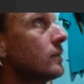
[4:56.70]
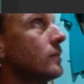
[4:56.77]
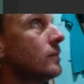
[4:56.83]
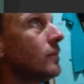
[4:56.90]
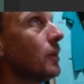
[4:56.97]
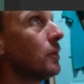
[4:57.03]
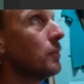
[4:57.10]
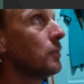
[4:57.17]

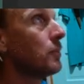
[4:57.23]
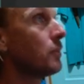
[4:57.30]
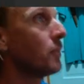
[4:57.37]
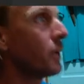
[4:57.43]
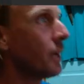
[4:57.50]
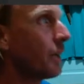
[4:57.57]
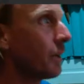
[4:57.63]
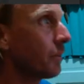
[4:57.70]
Well,
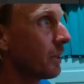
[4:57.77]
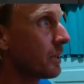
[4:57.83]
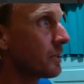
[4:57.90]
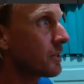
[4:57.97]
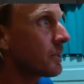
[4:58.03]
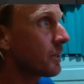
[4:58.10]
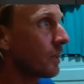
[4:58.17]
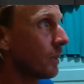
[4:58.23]
but
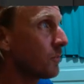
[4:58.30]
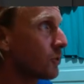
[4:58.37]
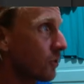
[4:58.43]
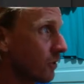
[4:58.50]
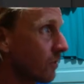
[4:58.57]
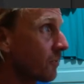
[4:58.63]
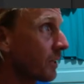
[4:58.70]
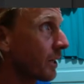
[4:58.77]
anyways, I'm sure
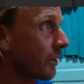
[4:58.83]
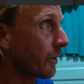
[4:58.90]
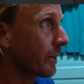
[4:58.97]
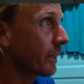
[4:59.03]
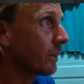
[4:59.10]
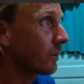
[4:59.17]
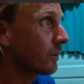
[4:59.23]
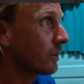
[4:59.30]
I'll figure it
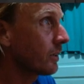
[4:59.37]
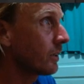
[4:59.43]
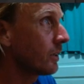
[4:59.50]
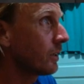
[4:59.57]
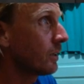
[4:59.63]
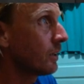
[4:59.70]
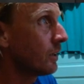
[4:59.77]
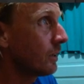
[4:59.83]
out.
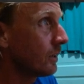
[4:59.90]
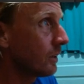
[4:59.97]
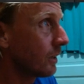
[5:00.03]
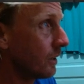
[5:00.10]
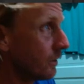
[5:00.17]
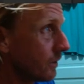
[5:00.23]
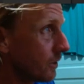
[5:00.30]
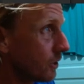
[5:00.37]

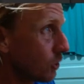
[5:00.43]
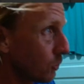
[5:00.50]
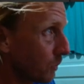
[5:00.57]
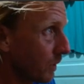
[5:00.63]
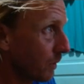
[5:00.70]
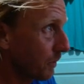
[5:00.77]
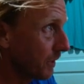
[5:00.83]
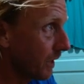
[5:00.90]
And then you'll be
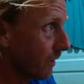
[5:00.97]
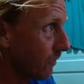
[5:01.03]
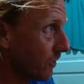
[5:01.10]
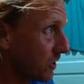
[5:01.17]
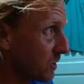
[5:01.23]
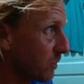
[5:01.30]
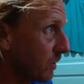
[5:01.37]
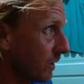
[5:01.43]
able to have
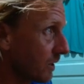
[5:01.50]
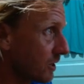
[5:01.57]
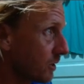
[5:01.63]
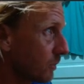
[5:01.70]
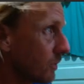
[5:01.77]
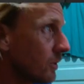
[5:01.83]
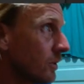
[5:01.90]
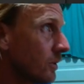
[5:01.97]
these
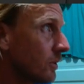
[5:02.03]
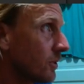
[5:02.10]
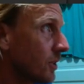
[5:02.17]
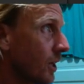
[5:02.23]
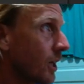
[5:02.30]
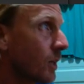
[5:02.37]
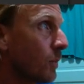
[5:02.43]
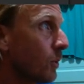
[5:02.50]
placeable,
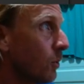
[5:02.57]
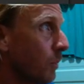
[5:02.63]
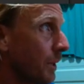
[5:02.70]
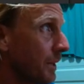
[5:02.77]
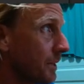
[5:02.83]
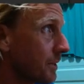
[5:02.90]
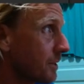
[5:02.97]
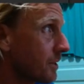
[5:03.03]
dockable
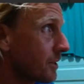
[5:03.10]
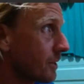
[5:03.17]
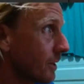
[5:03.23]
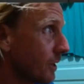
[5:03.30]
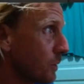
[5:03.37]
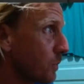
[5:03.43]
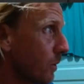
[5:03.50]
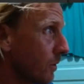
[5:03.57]
weights
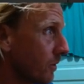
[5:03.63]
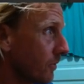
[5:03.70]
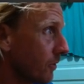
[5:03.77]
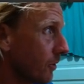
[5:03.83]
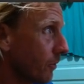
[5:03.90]
as part of your